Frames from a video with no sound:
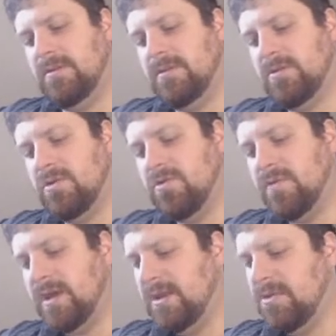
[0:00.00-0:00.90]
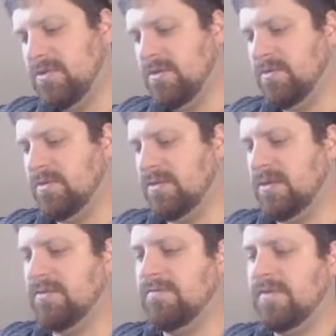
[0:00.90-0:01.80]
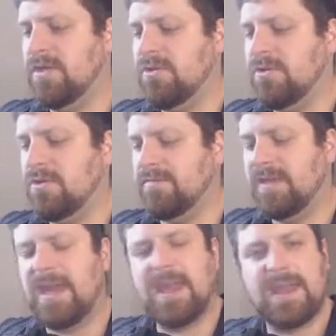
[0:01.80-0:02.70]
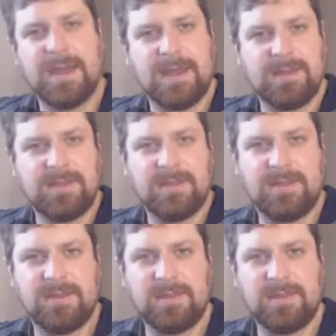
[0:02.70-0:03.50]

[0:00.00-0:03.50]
Because Strike Ninja was an Invasion of Chaos,